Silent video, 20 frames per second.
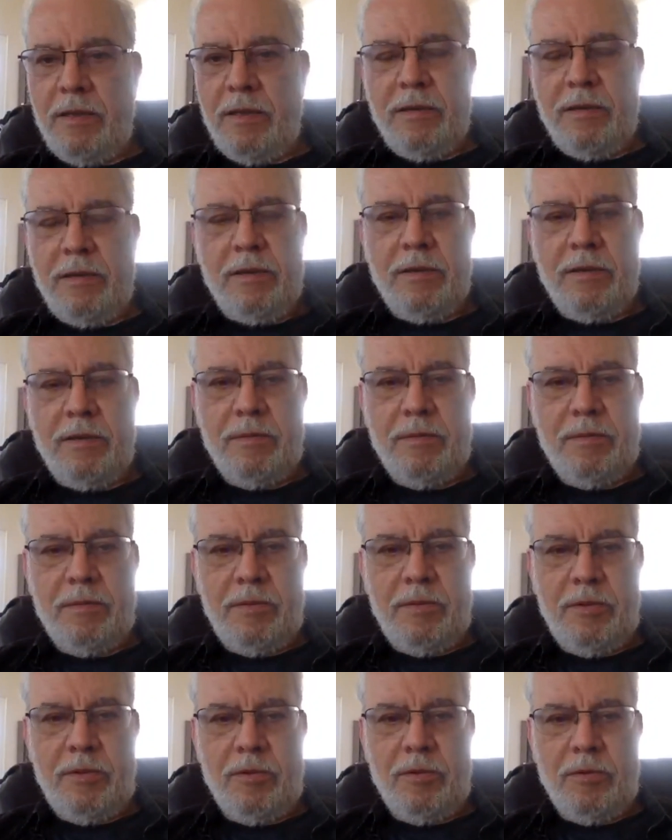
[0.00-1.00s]

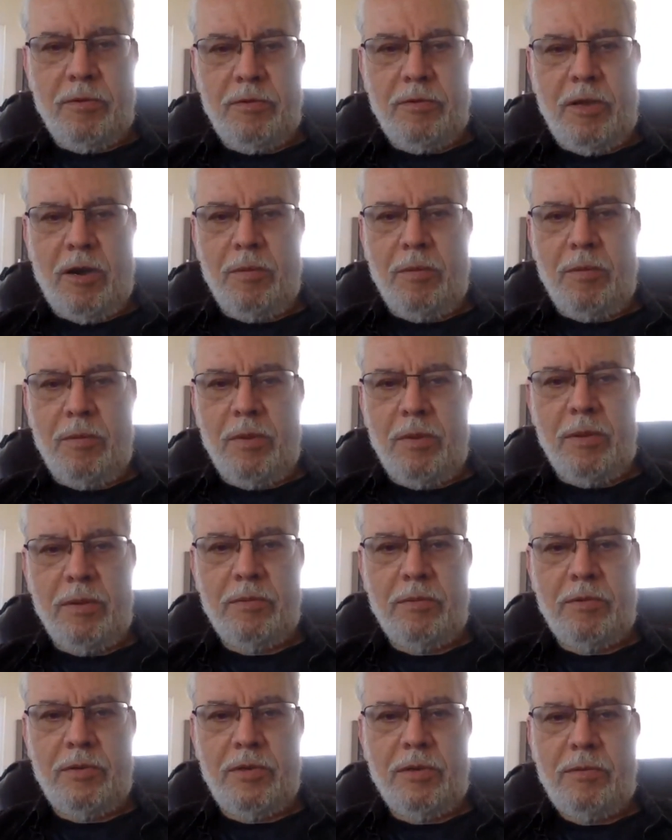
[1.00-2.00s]
the Army or
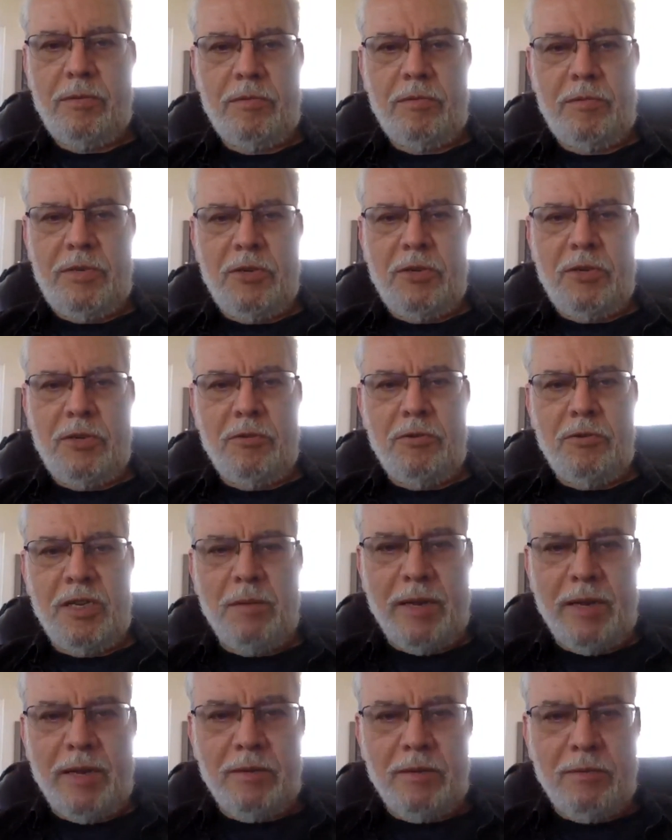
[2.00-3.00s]
DoD
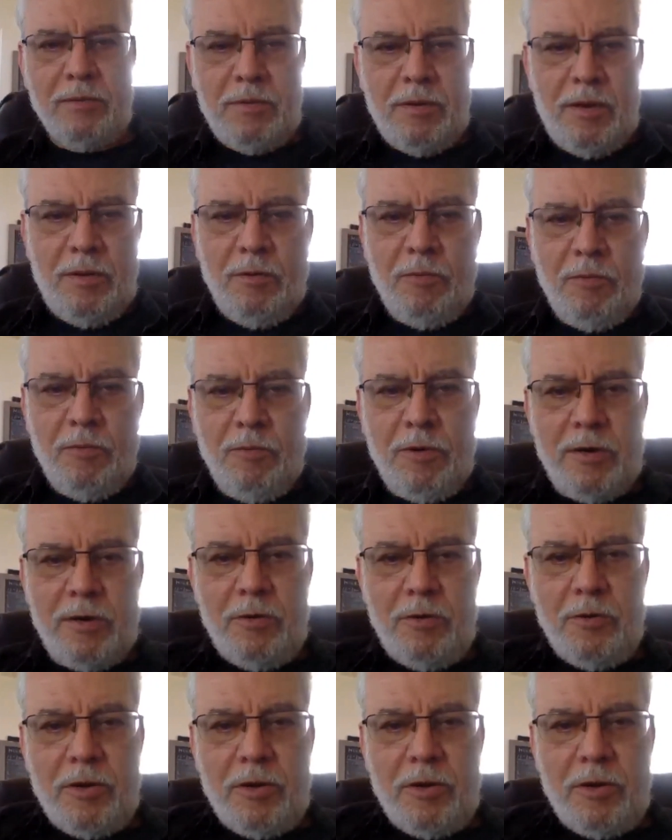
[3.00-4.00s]
might want to
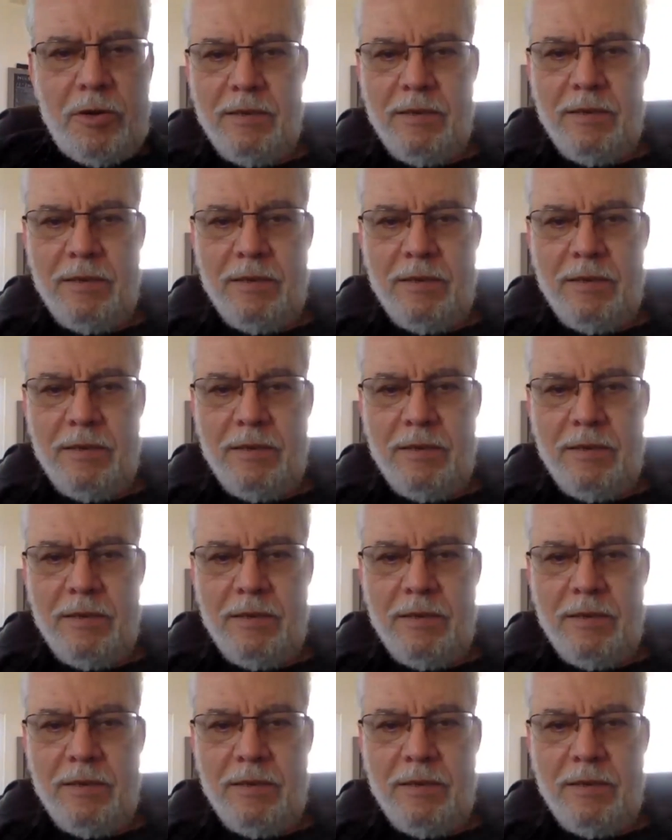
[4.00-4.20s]
look at.